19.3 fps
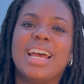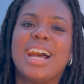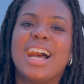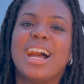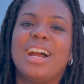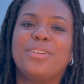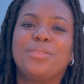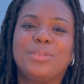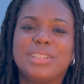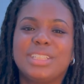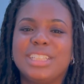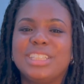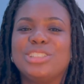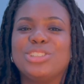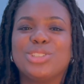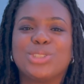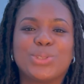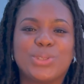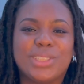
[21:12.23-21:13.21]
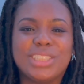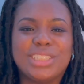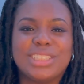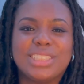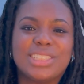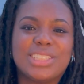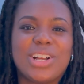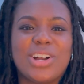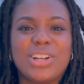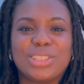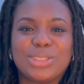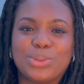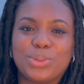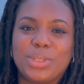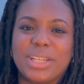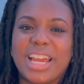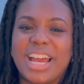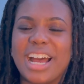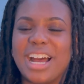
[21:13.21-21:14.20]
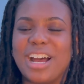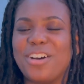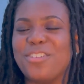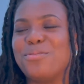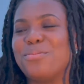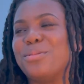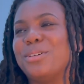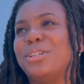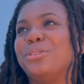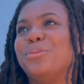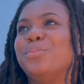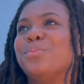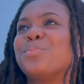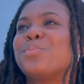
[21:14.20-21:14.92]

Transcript: I really enjoy these talks we have, but